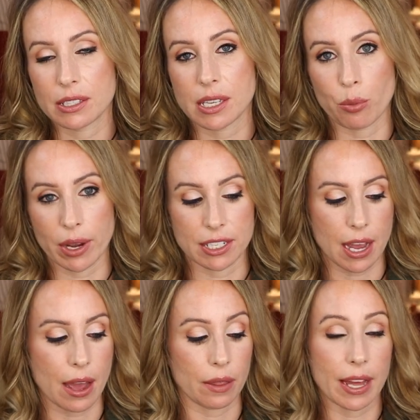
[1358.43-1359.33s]
subway
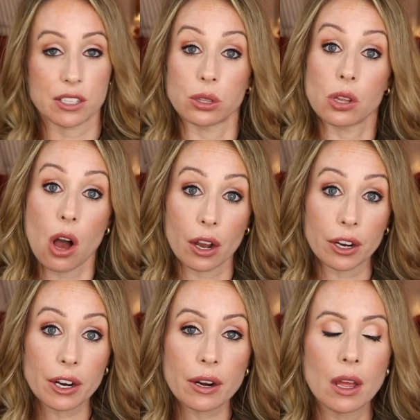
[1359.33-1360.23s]
tile that's
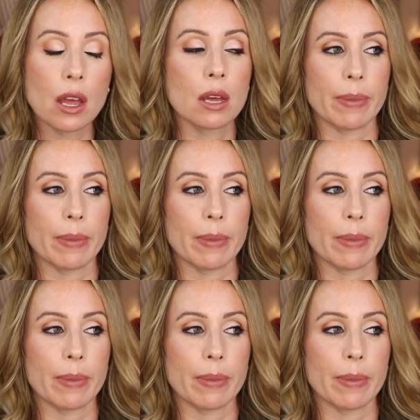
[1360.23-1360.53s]
longer